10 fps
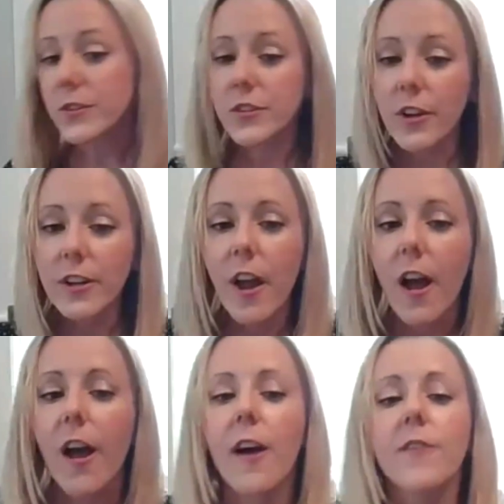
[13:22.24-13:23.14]
We'll start
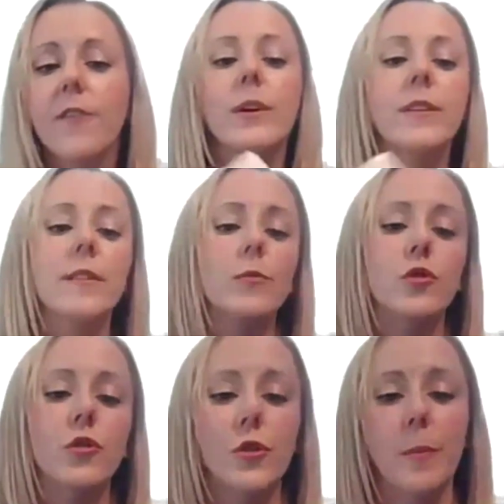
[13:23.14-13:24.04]
off with some
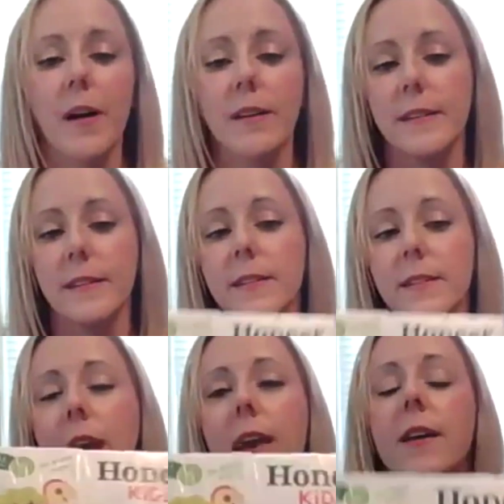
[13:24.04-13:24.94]
juice boxes.
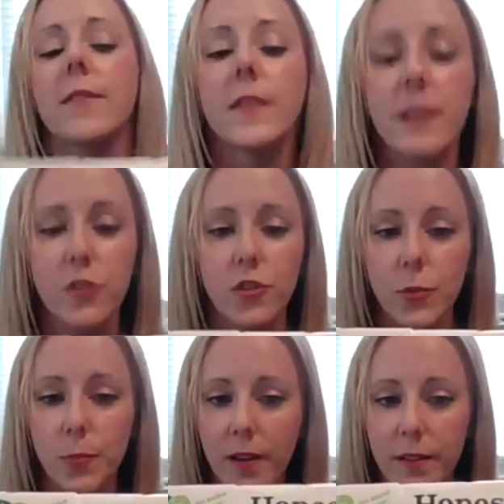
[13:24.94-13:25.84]
Okay, I feel like
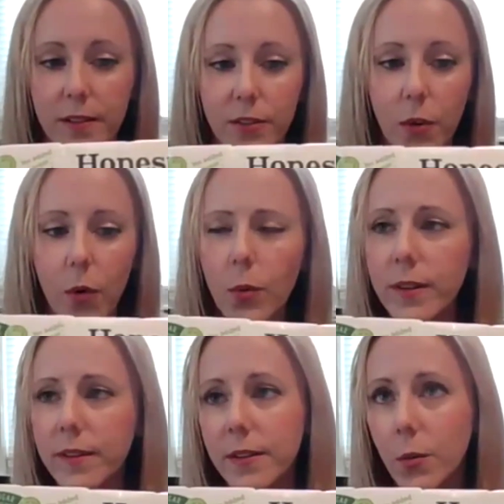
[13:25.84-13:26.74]
juice boxes are
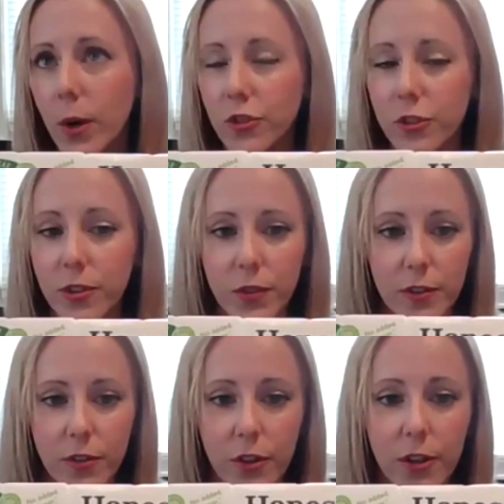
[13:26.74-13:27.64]
always a question of
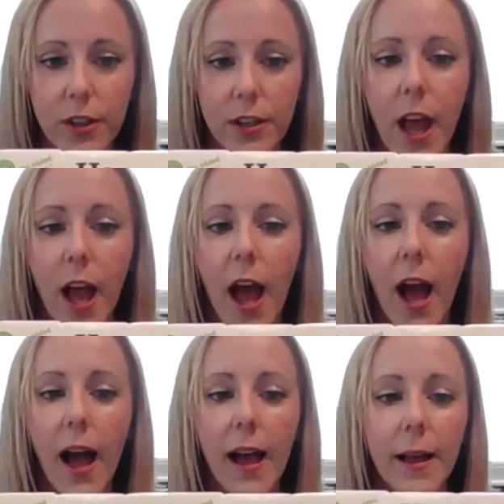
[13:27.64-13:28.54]
concern.
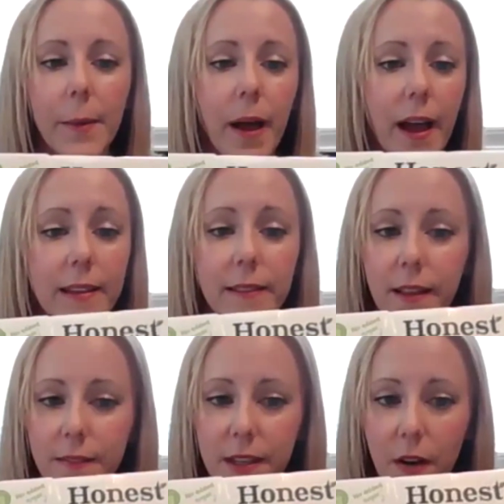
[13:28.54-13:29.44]
I
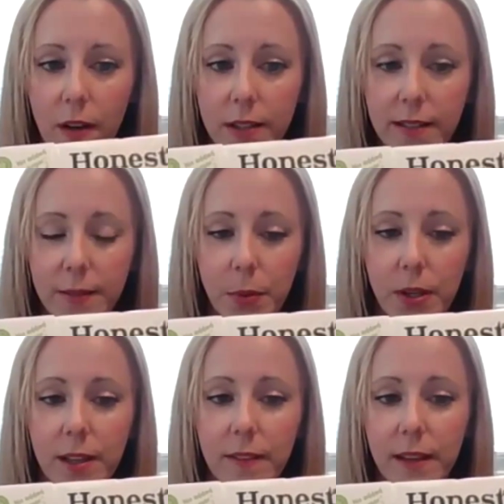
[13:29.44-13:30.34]
love the Honest
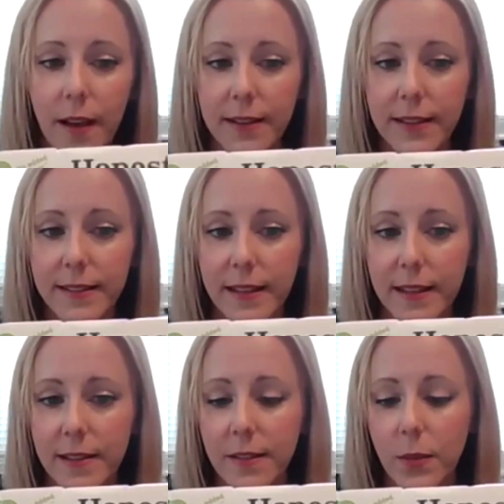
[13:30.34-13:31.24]
brand, the Honest
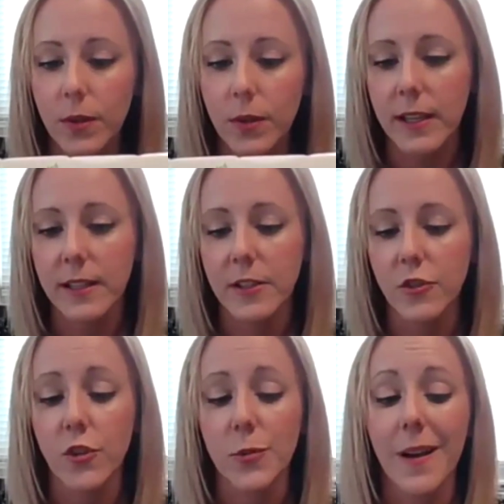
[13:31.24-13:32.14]
Kids
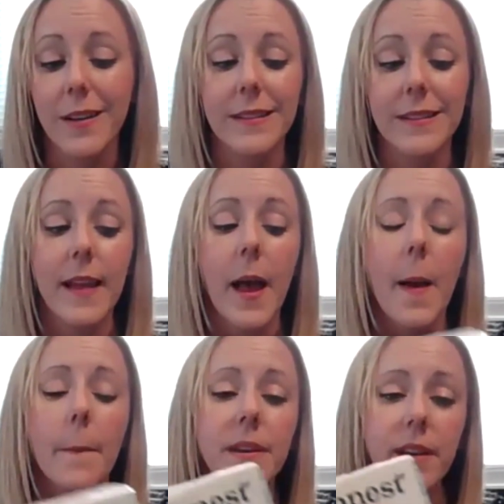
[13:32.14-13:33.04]
organic juice boxes
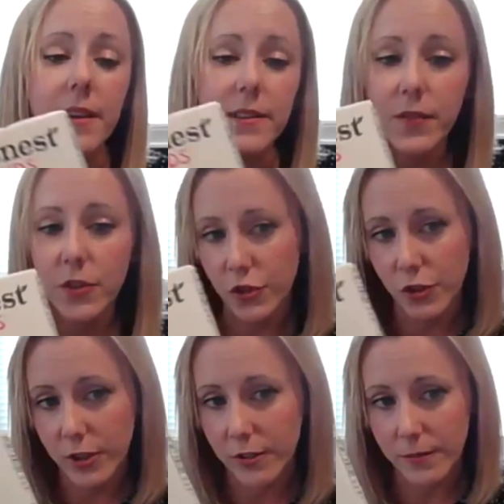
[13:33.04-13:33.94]
because of the
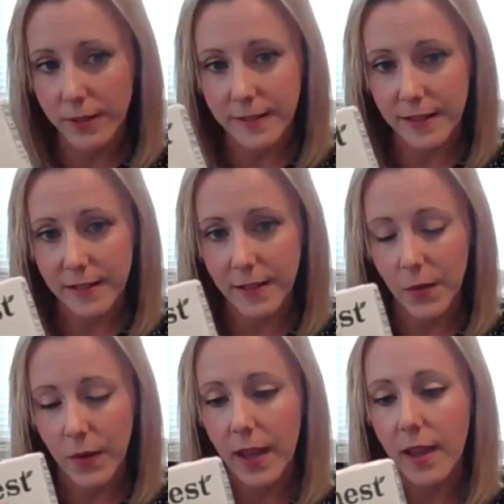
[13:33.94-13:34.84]
sugar reason.
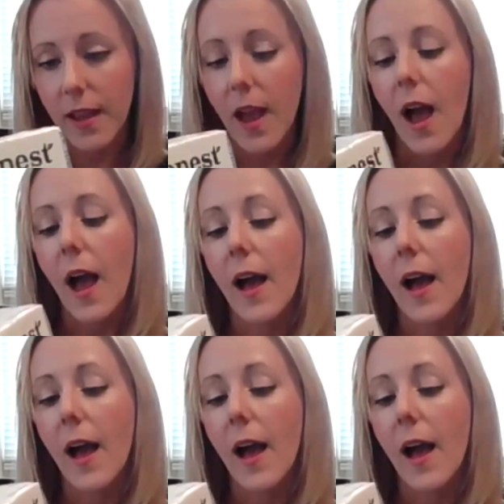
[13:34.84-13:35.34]
Okay,